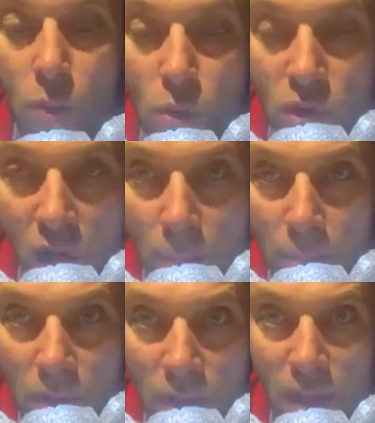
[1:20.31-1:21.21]
will
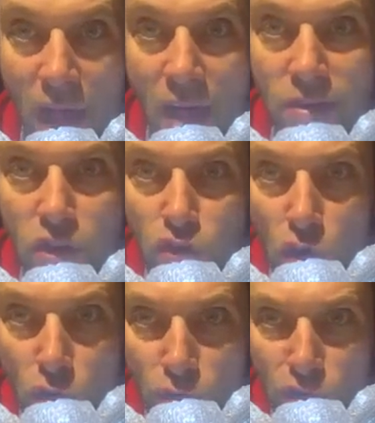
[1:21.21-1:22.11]
come, and the
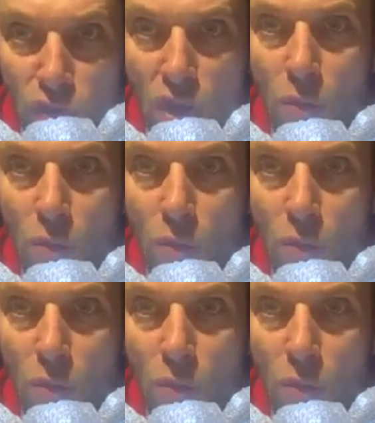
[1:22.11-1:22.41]
truth